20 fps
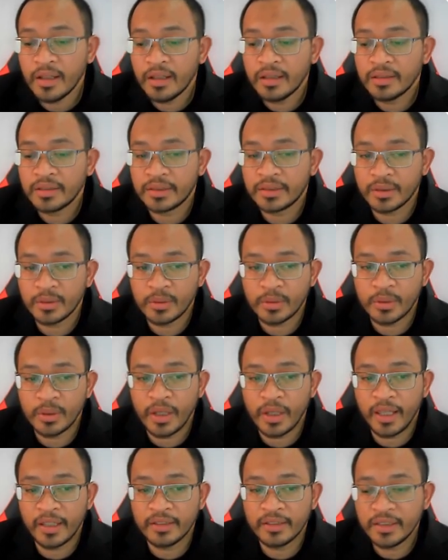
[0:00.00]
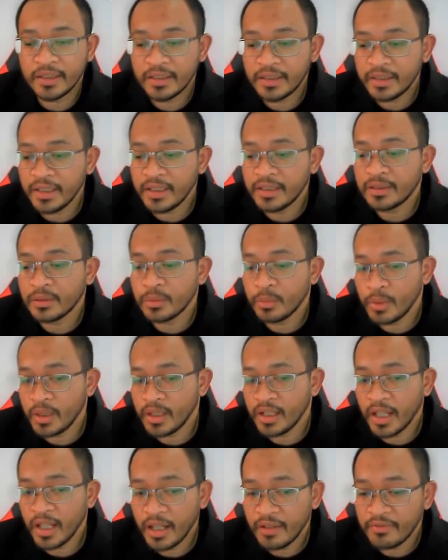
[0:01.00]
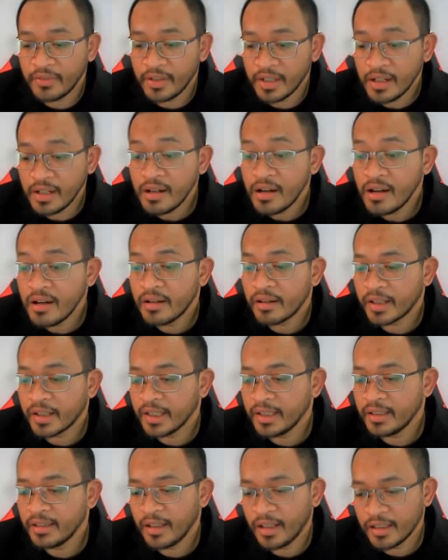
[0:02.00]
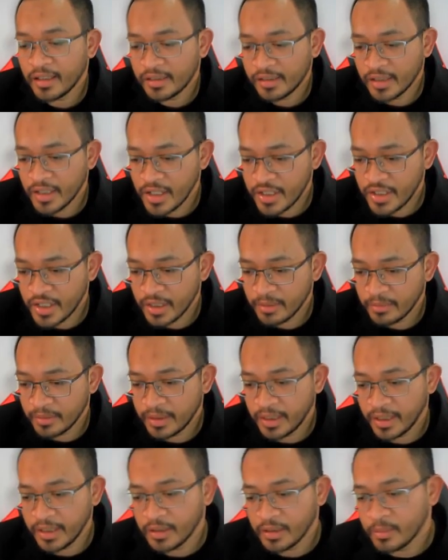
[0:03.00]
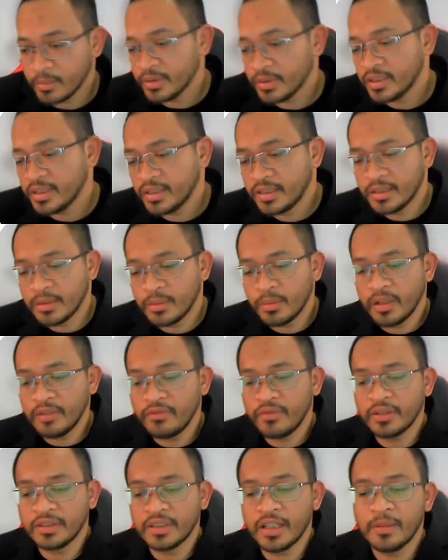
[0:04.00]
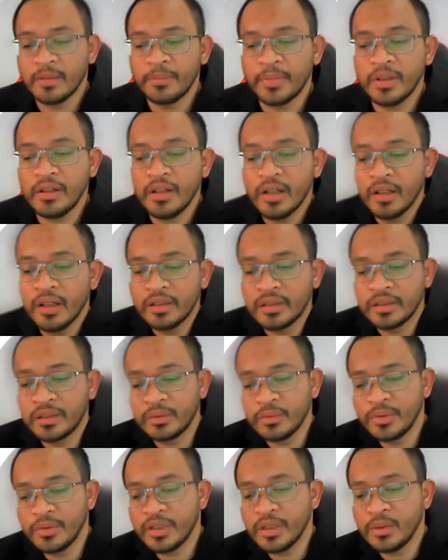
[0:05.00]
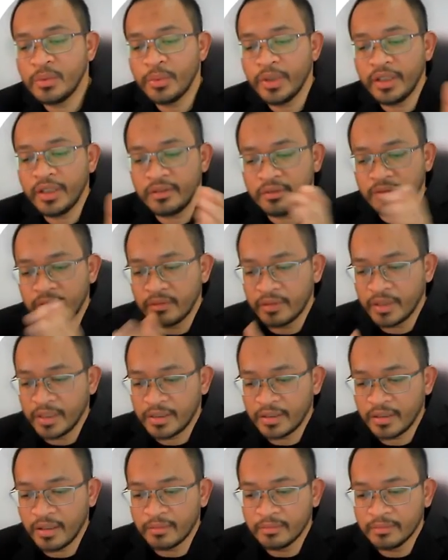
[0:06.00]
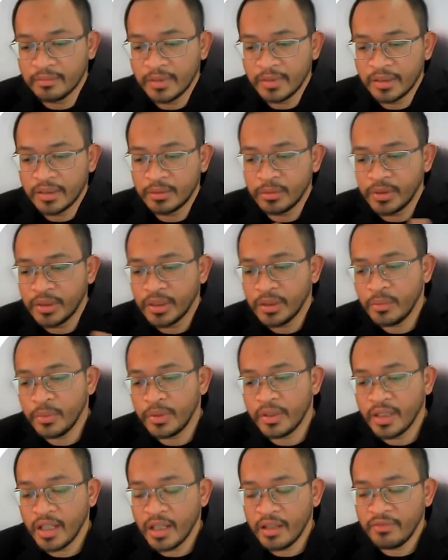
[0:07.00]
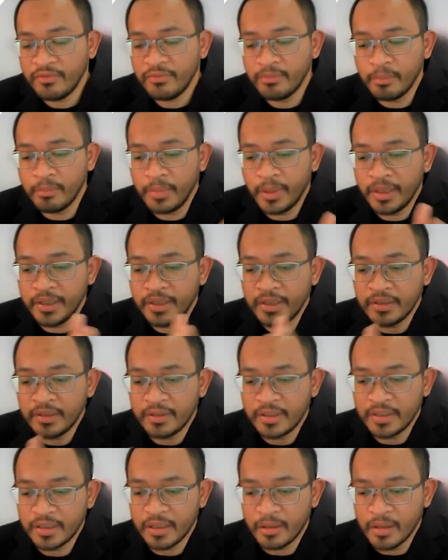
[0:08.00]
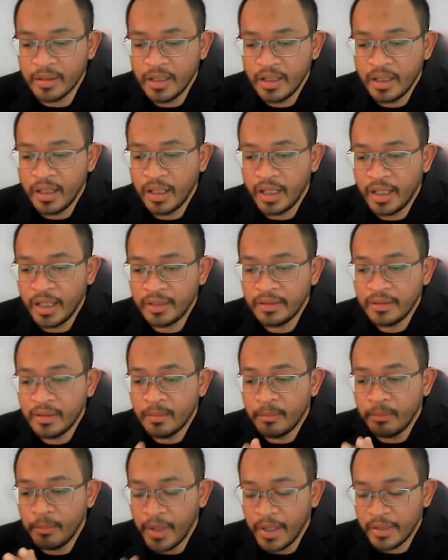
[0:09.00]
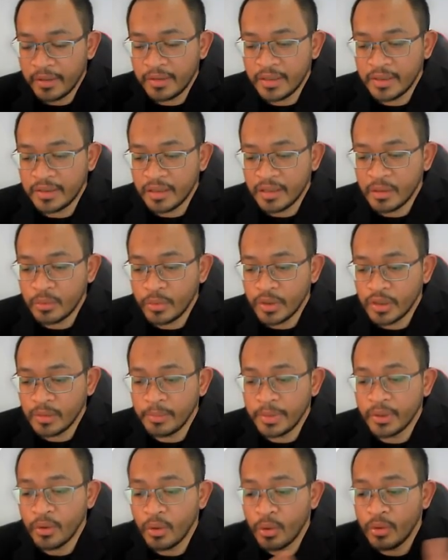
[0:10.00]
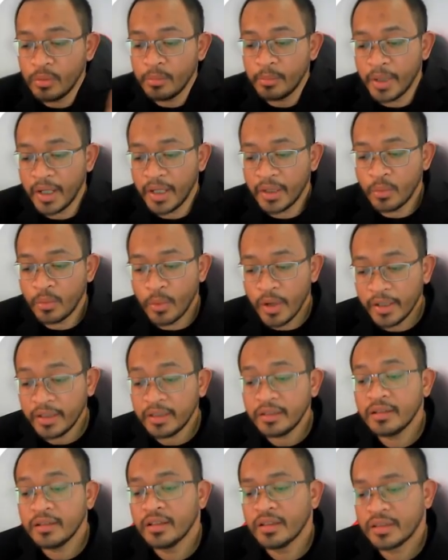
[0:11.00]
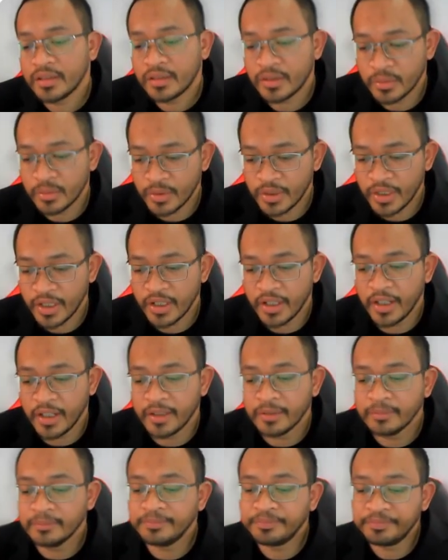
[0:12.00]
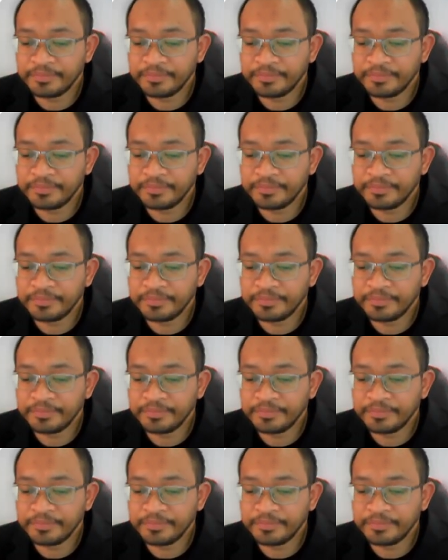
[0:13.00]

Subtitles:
so entities will have a relationship. Okay, the most easy one, for example, student with result. Student will have many results, and many result will be owned by one student.